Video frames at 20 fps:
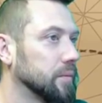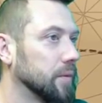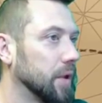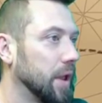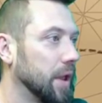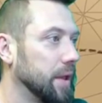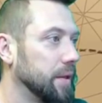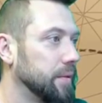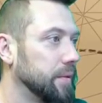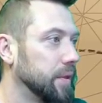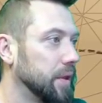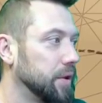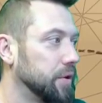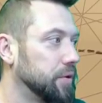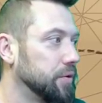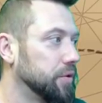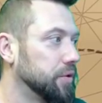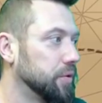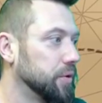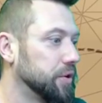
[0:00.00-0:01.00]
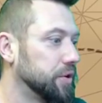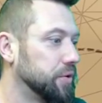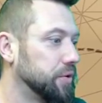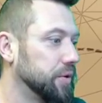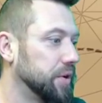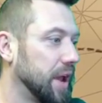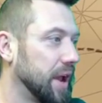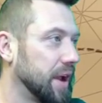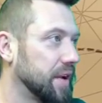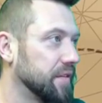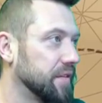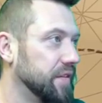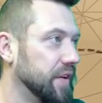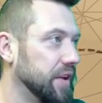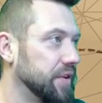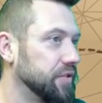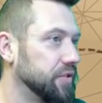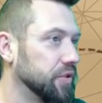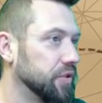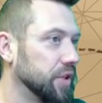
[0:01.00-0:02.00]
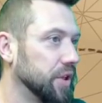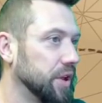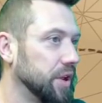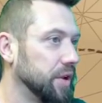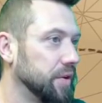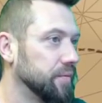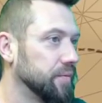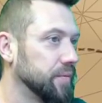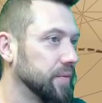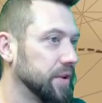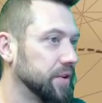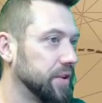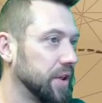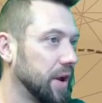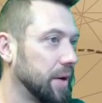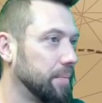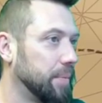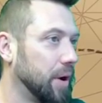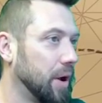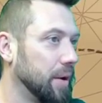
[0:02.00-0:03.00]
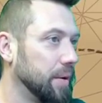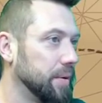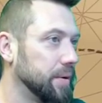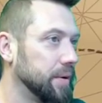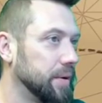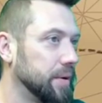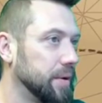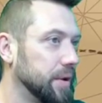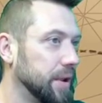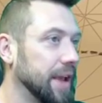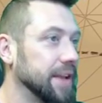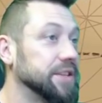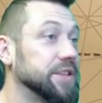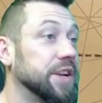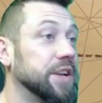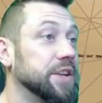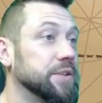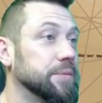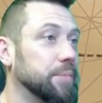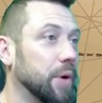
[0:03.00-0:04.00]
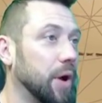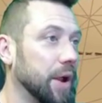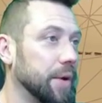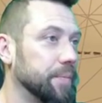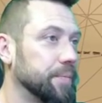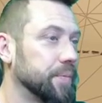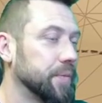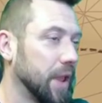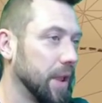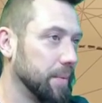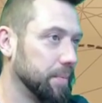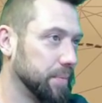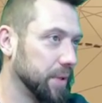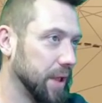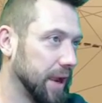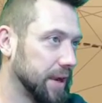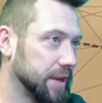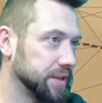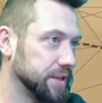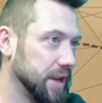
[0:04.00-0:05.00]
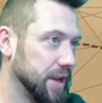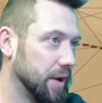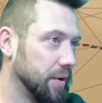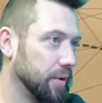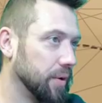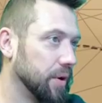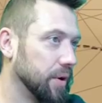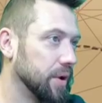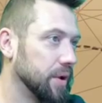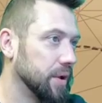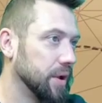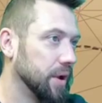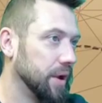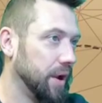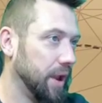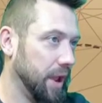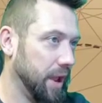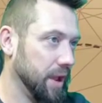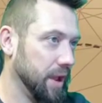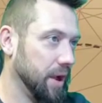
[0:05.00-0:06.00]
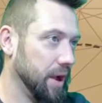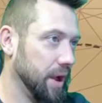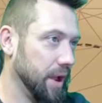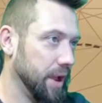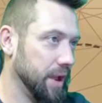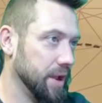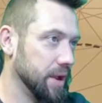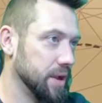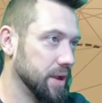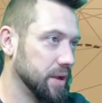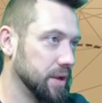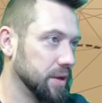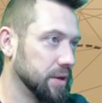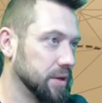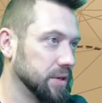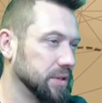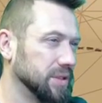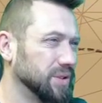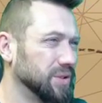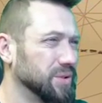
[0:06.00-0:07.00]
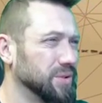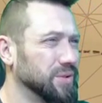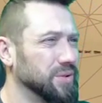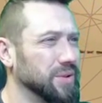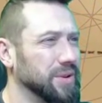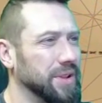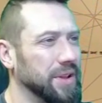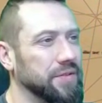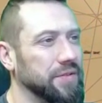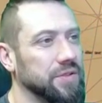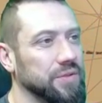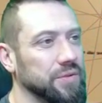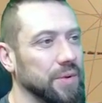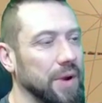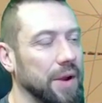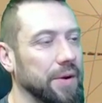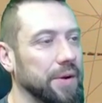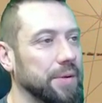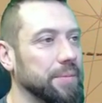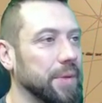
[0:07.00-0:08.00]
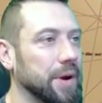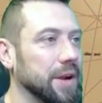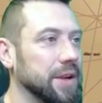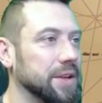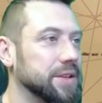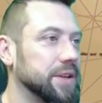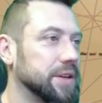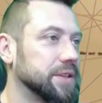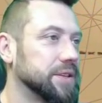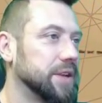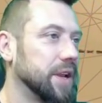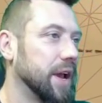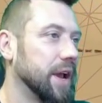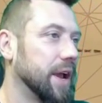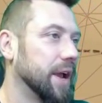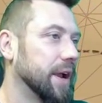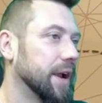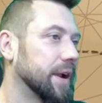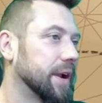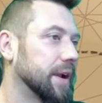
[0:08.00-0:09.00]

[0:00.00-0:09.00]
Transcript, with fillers: Okay, they do switch to attack eventually. Is that a bot? Yes, it is a bot. Okay, black is now an AI. Ooh, and they've surrounded my six stack.